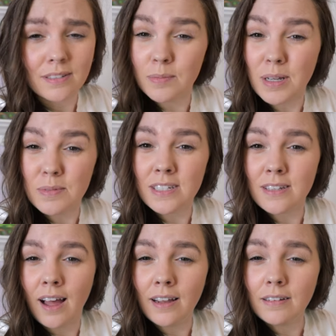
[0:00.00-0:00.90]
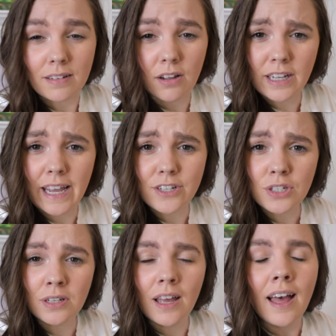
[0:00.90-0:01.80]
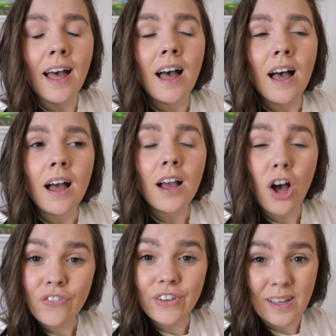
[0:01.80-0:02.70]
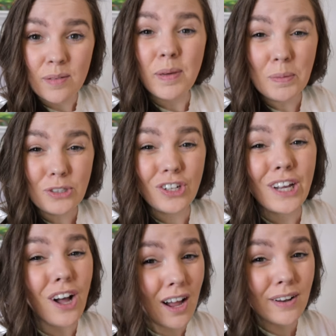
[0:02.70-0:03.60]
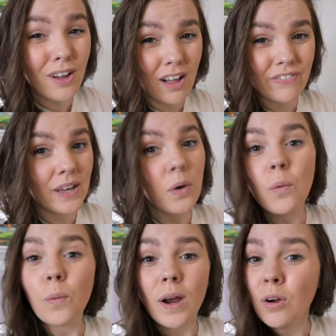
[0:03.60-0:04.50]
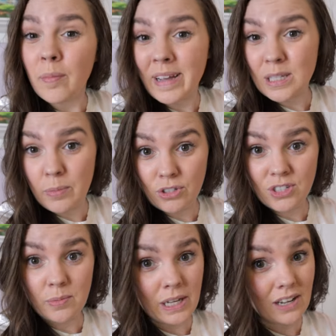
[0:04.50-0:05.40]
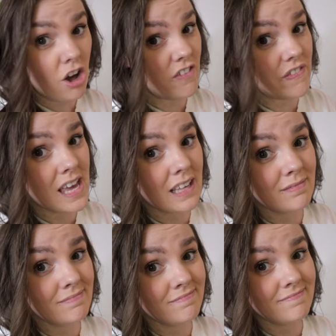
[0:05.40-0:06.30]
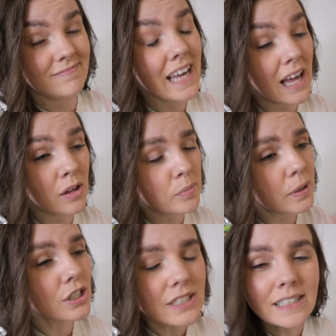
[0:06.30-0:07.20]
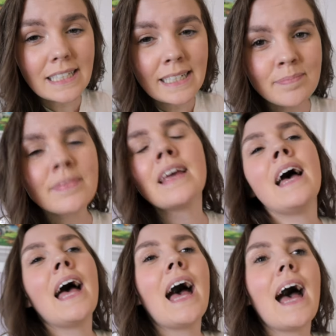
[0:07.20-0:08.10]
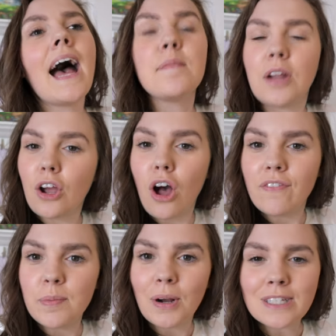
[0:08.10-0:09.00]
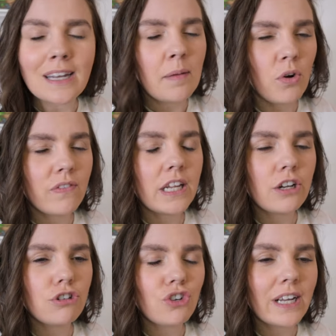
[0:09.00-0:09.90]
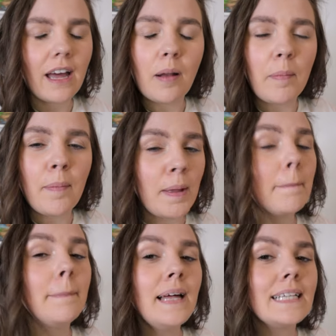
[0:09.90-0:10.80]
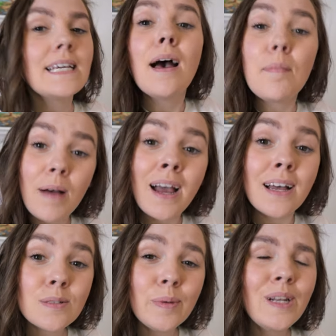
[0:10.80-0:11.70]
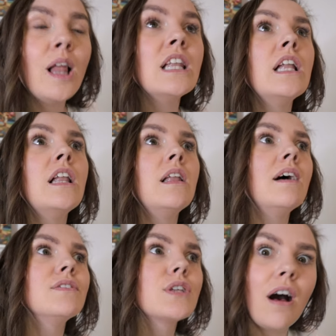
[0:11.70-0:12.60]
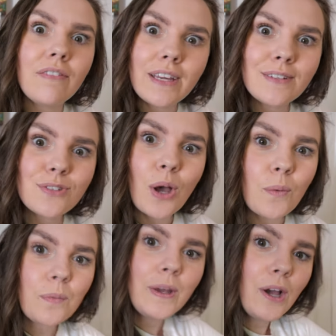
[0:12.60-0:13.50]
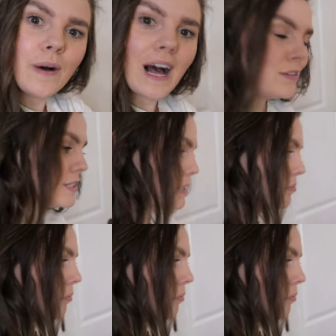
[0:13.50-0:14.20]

Sometimes it's hot. On occasion. Coffee. People drink hot coffee. Where am I supposed to put coffee? Now, personally, I'm not a coffee person. I'm more of an inner drink kind of mama, but my husband loves coffee. So when we go out,